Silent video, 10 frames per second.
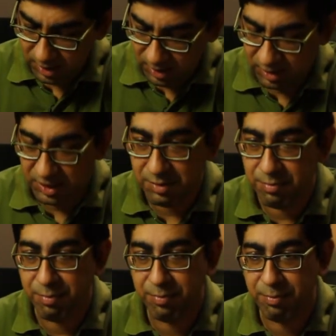The
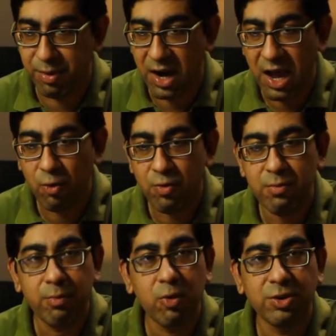
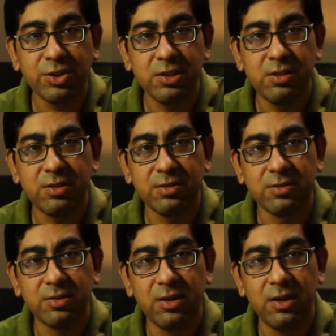brown portions
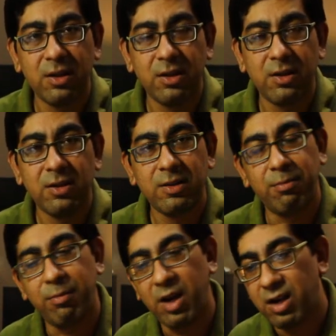
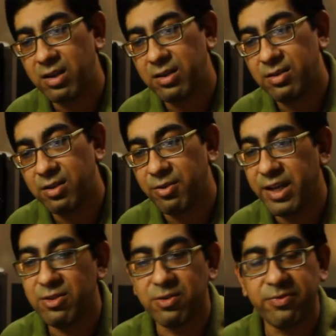mark the
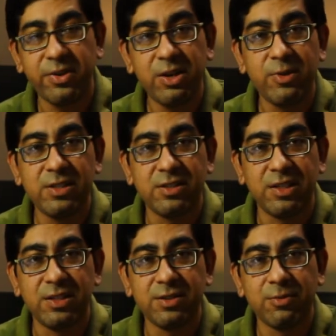range of
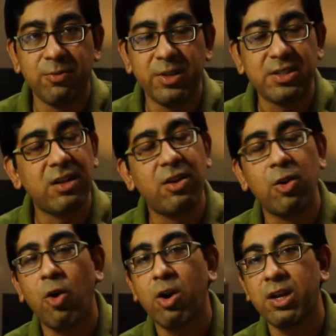frequencies which are
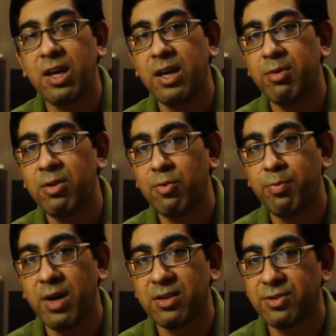not able to
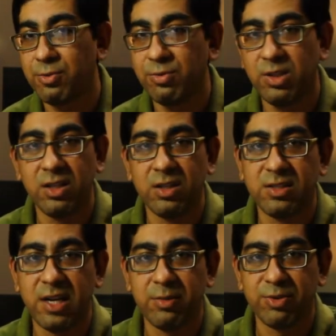pass through the Earth's
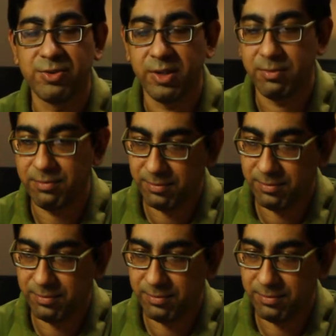atmosphere.